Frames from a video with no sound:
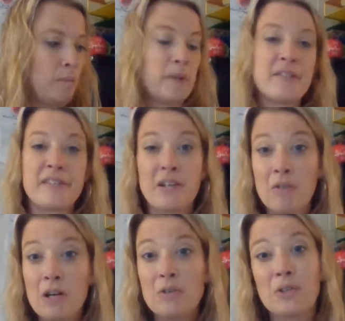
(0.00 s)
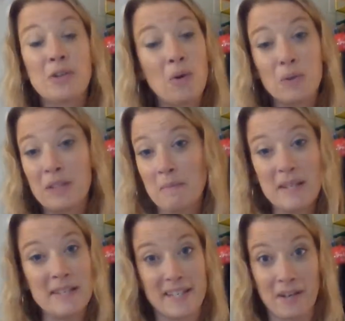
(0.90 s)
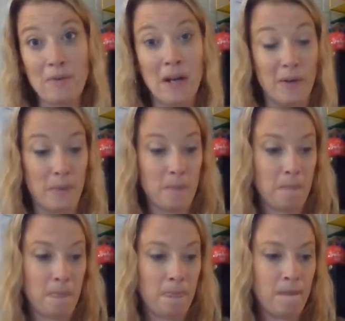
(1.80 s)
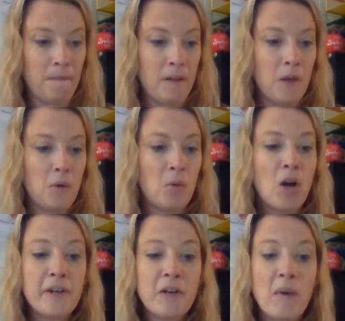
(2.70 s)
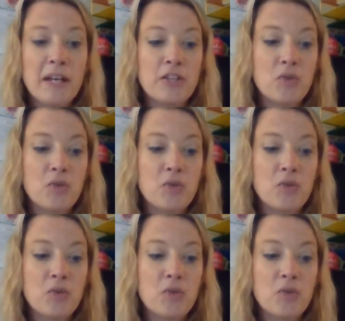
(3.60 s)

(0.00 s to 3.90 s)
But zero could only be zero. We're on our way to